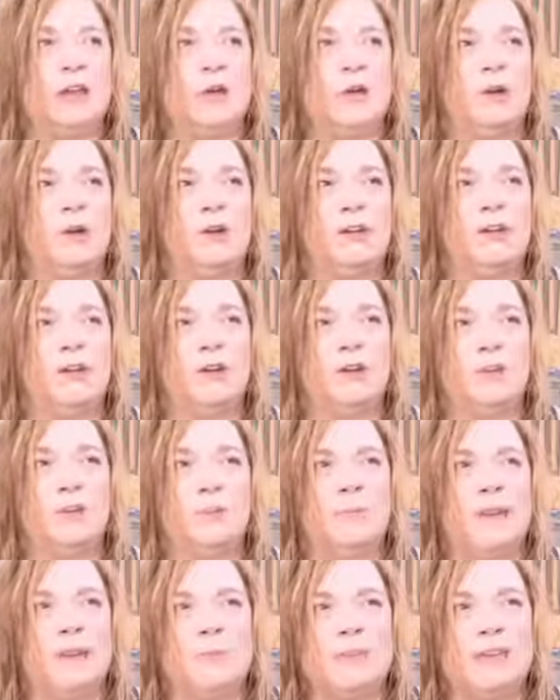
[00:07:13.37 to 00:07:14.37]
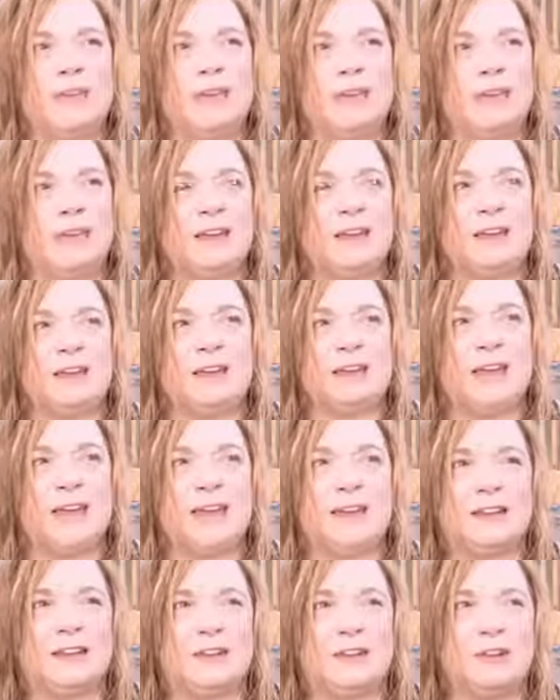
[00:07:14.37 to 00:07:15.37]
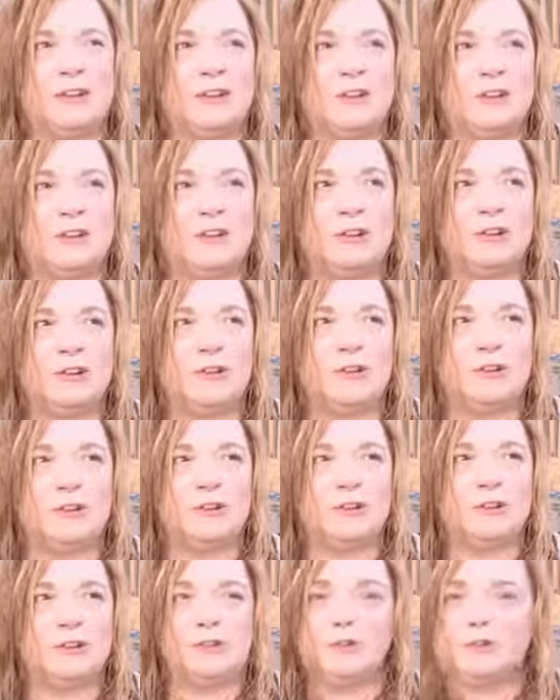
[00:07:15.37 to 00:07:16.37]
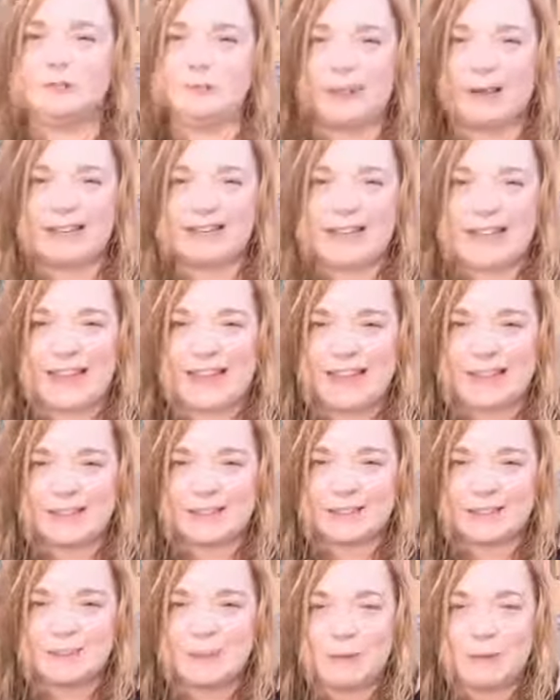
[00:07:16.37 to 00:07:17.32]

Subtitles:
maybe, Candace, you're too spontaneous.